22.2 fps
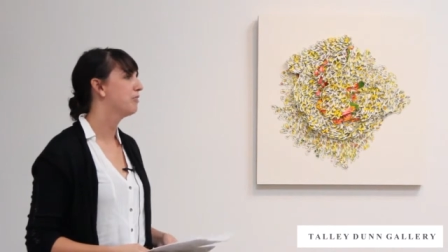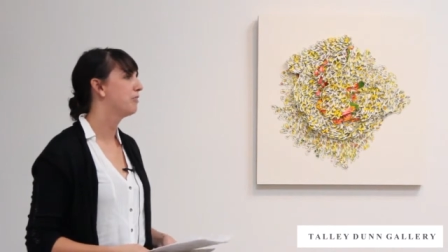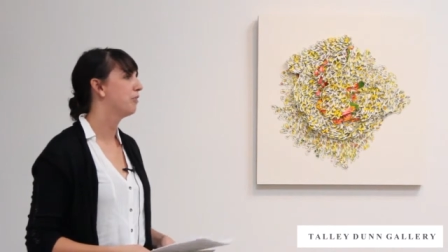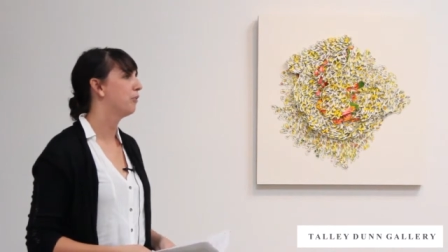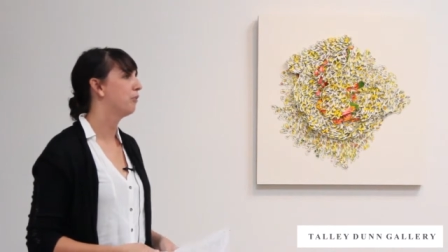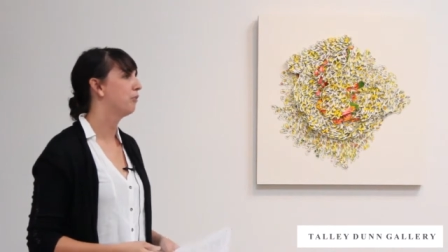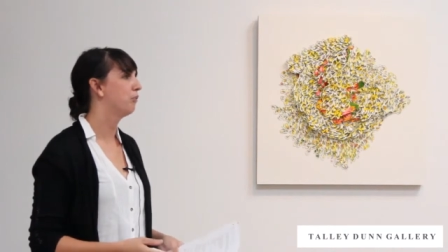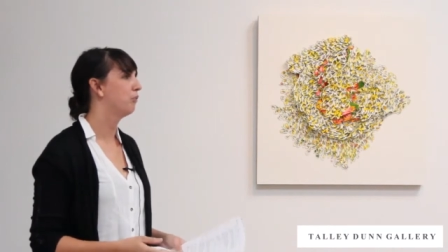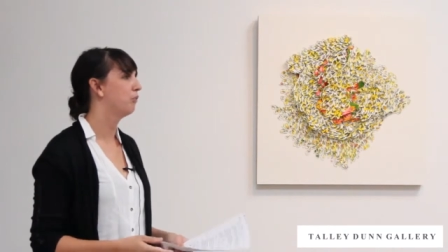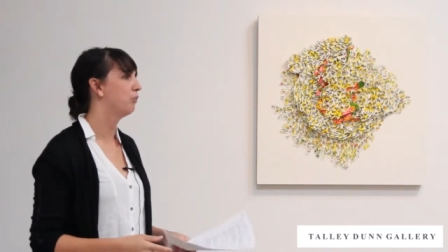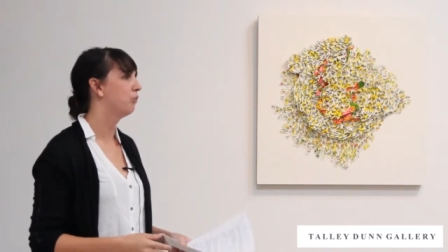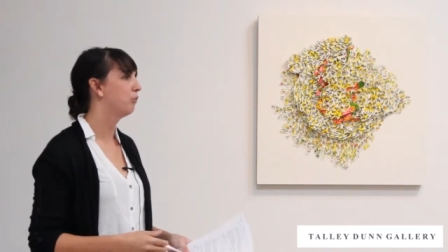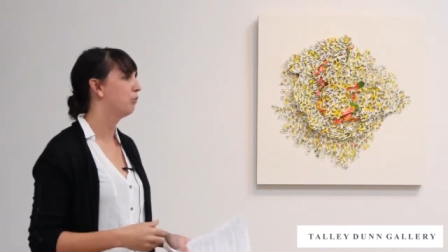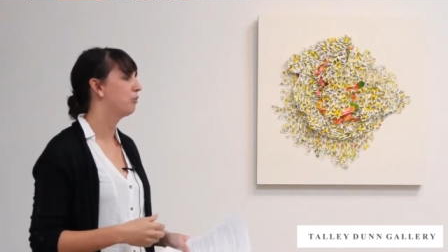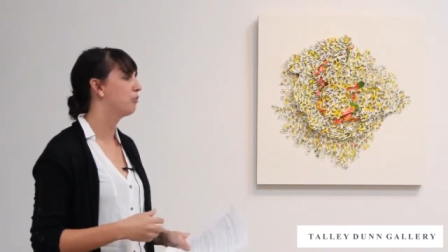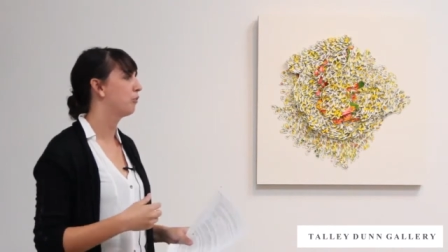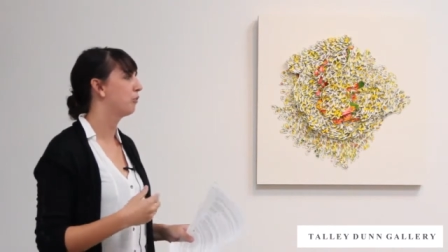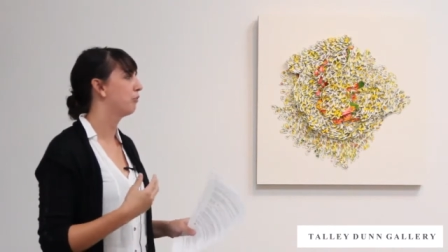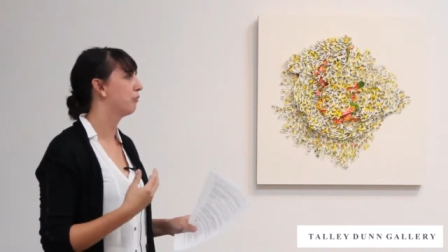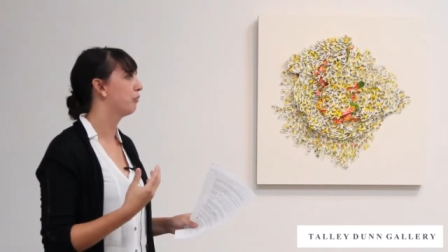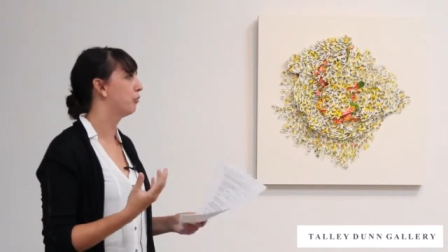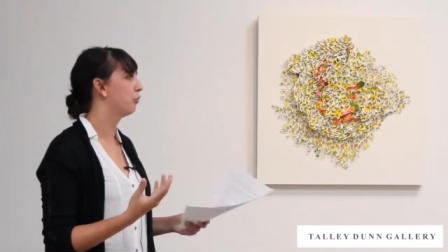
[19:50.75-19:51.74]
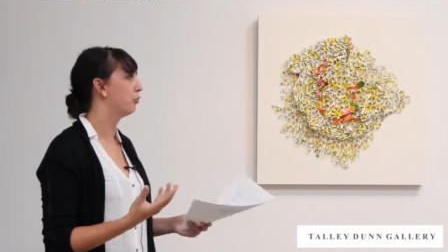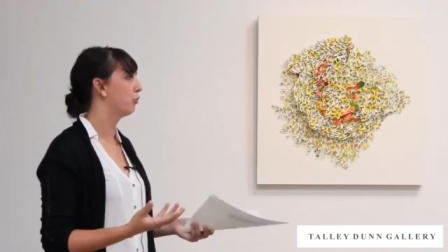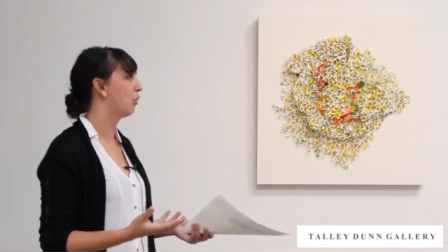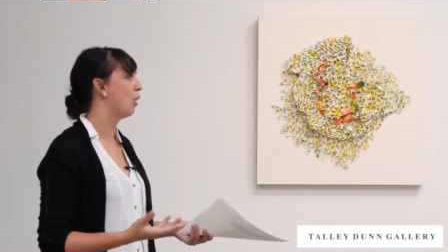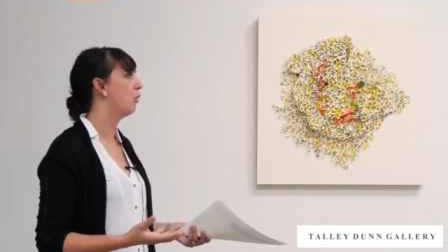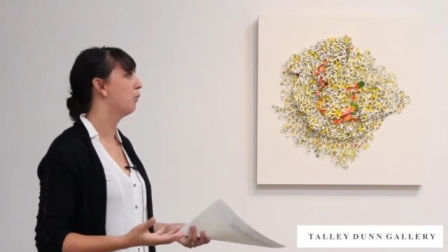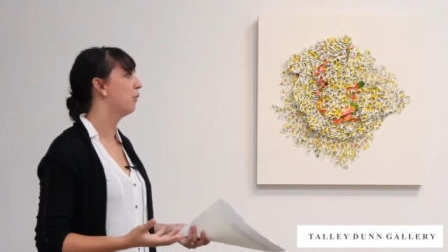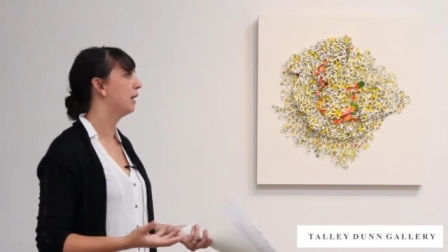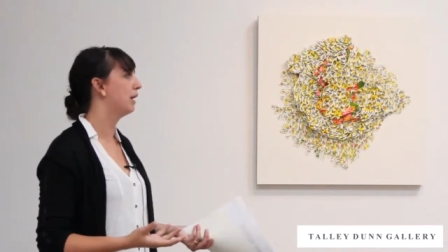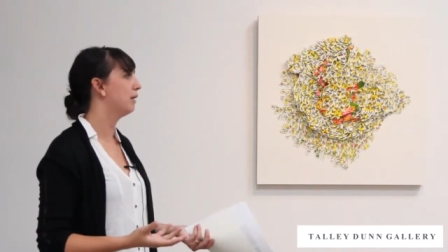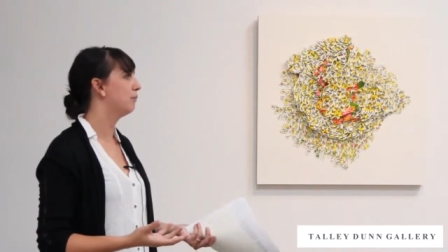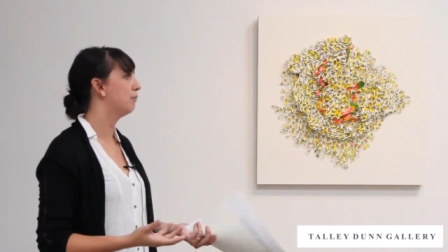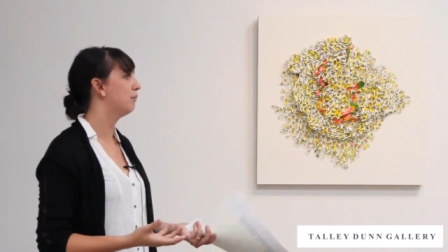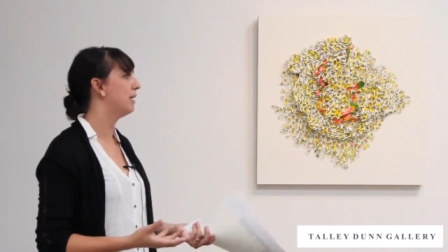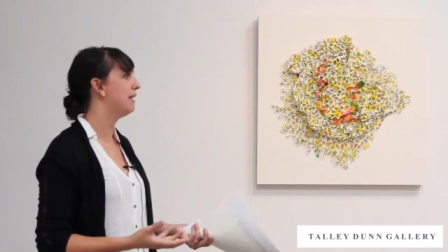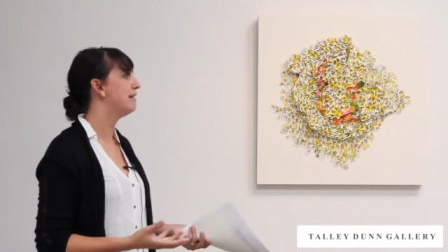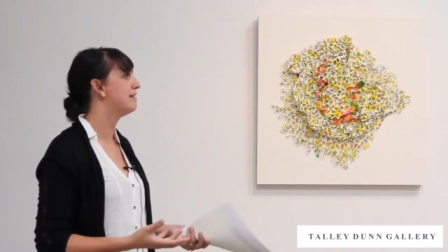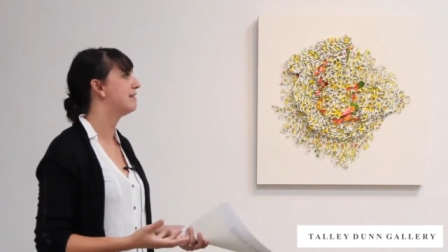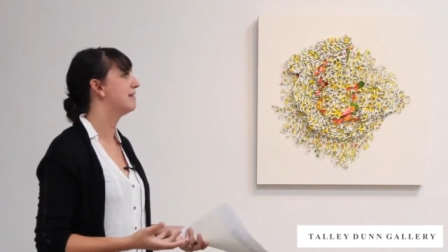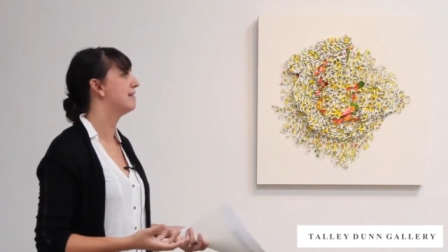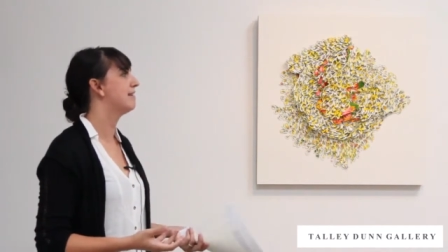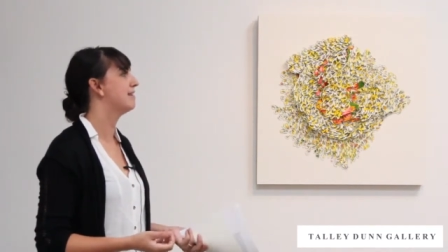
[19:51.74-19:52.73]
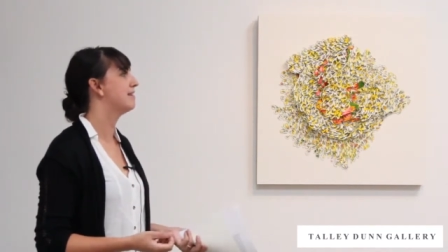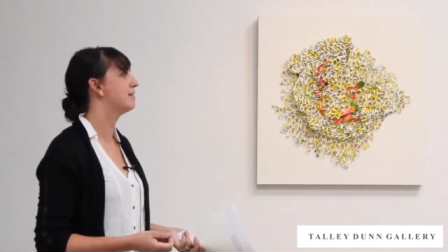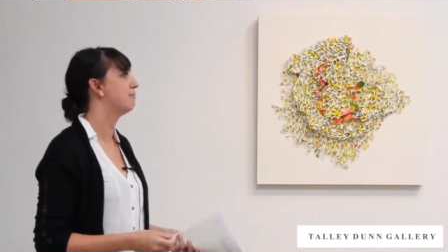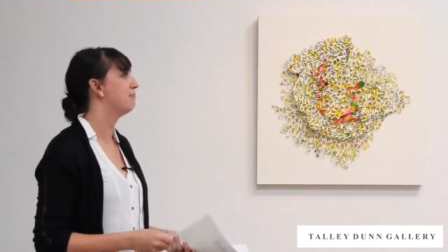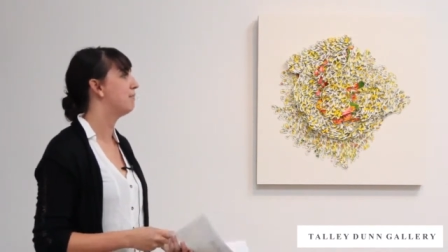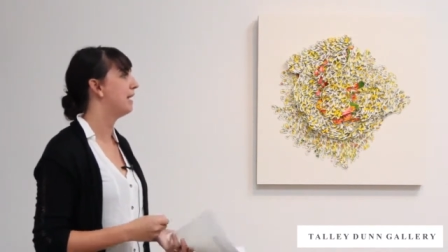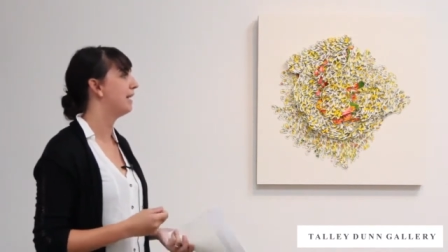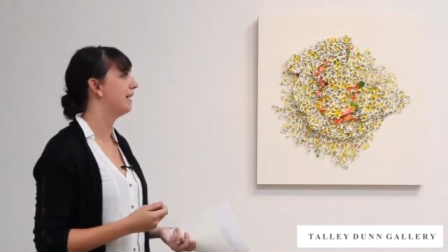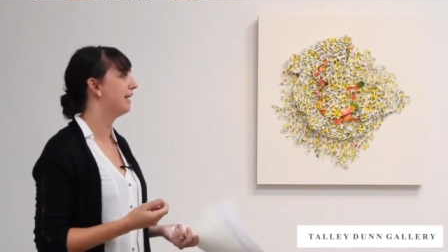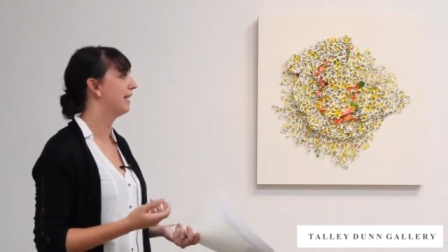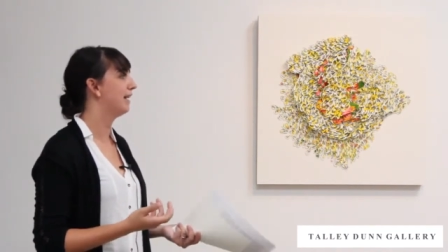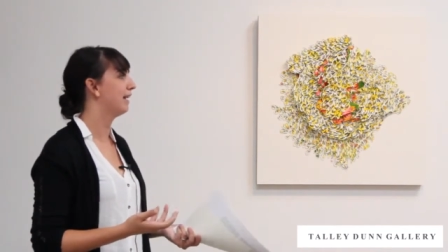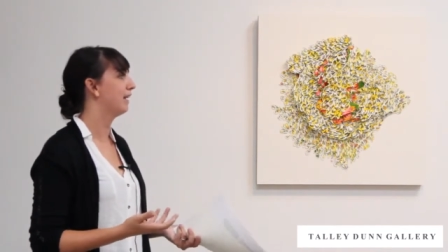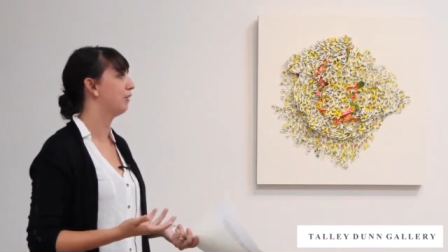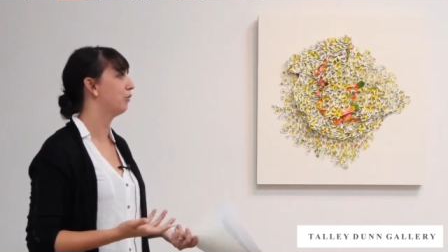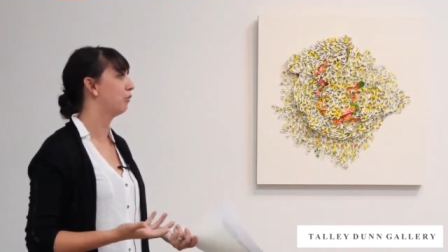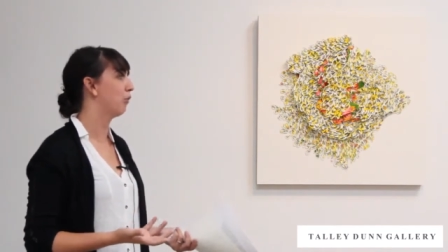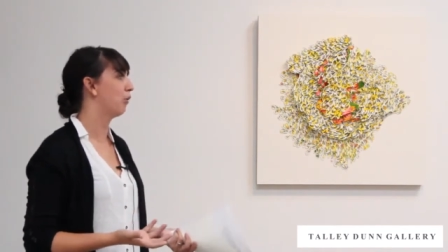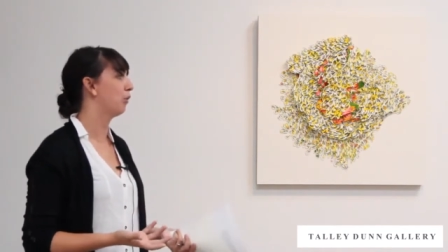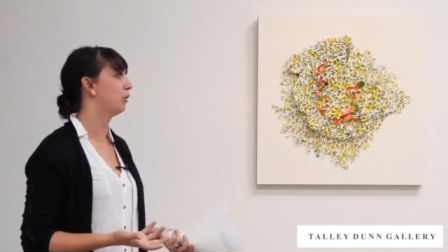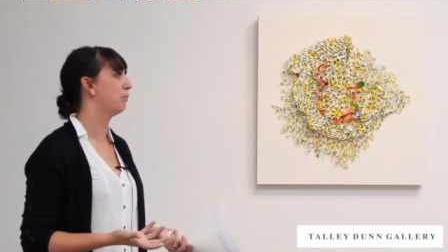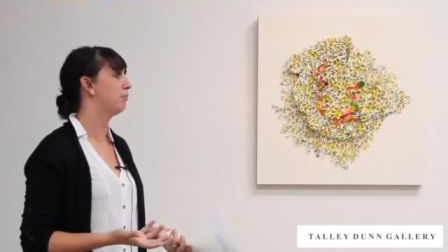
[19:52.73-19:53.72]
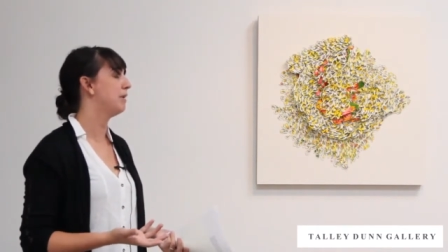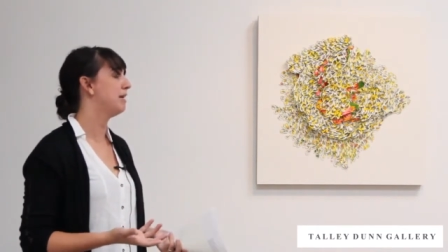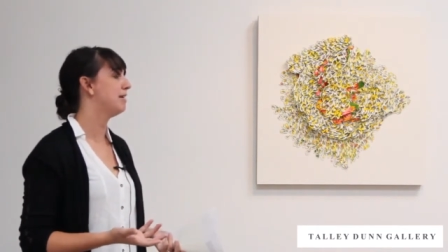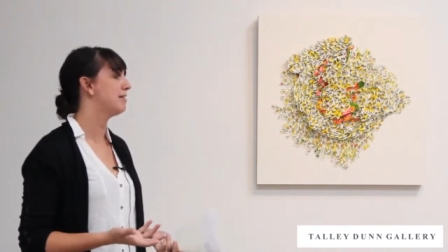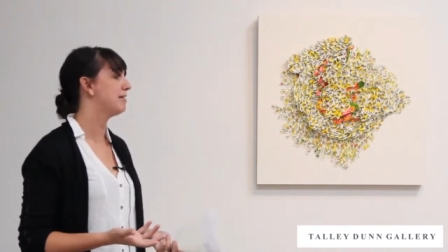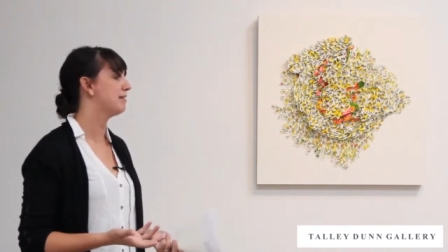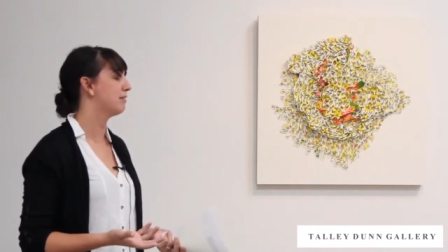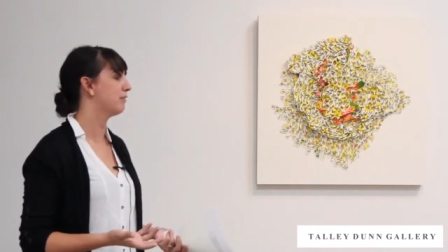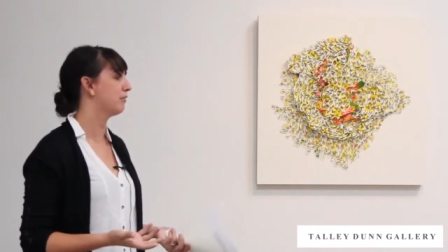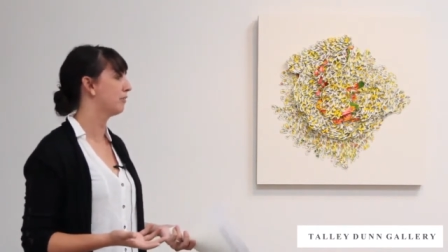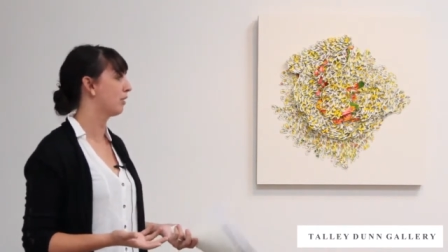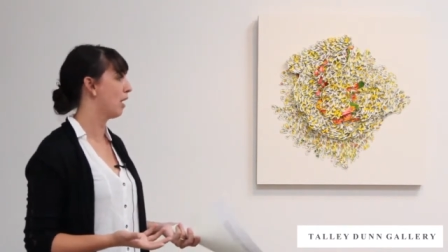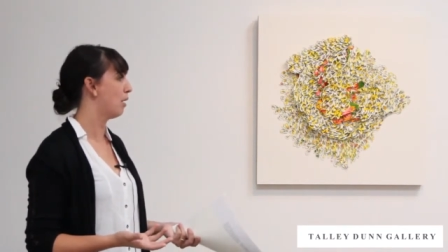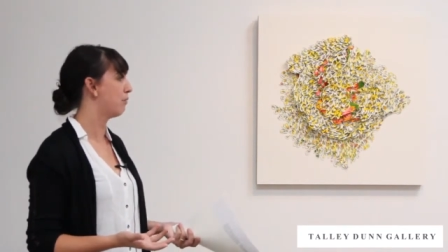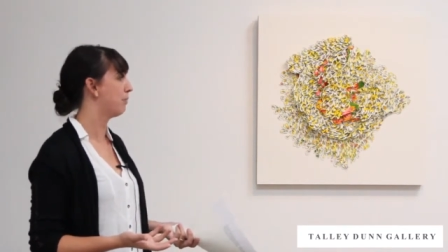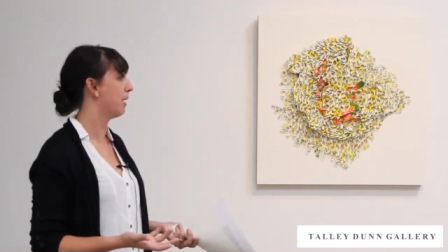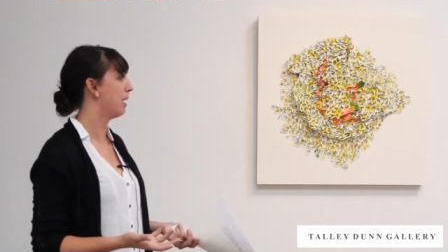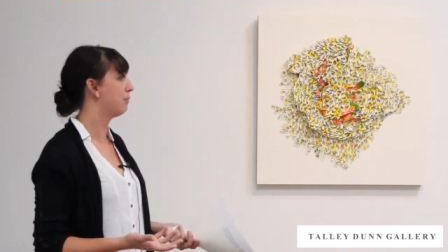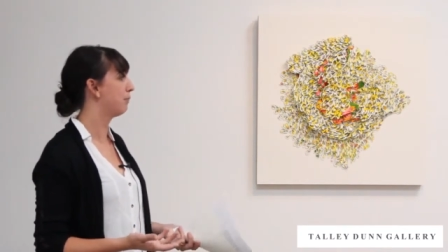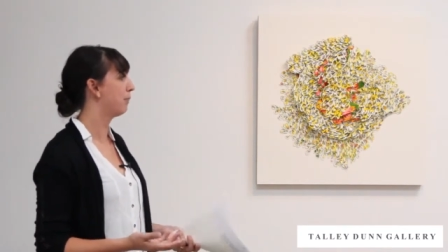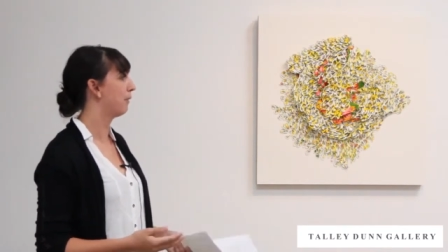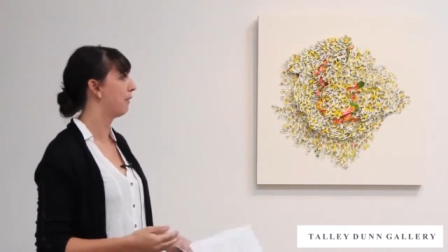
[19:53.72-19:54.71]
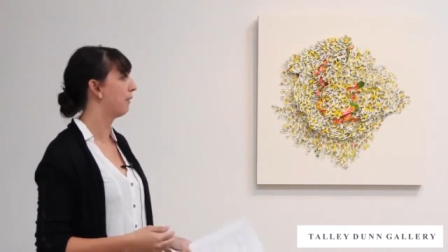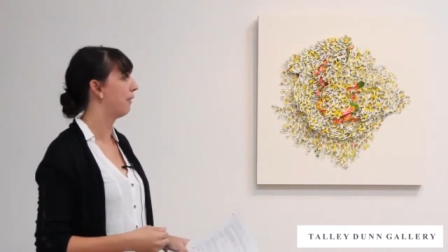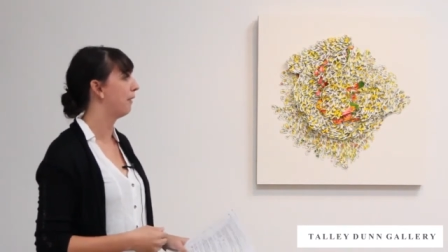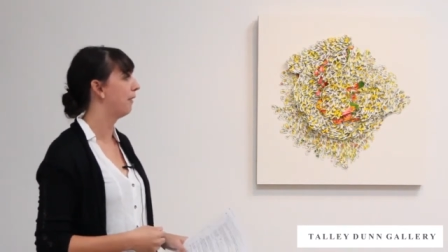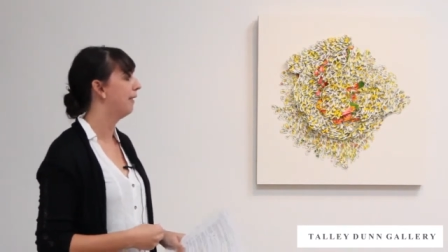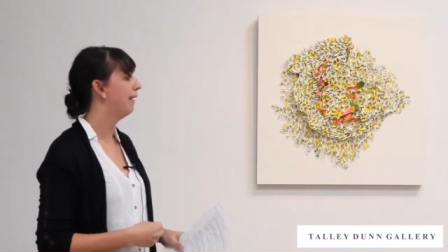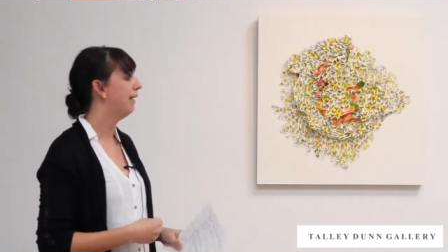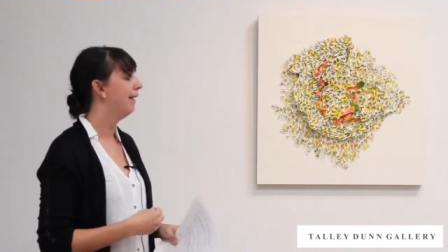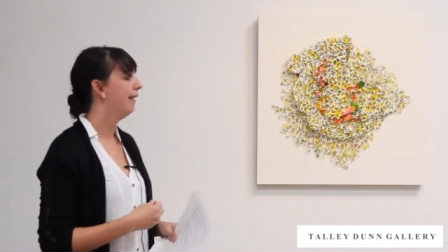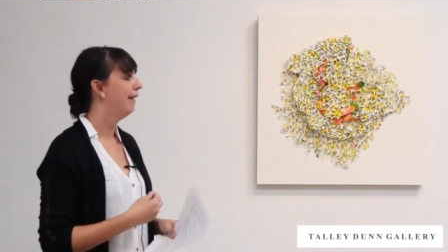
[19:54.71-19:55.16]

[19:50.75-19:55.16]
so sort of growing pieces, making and growing pieces of a cut paper,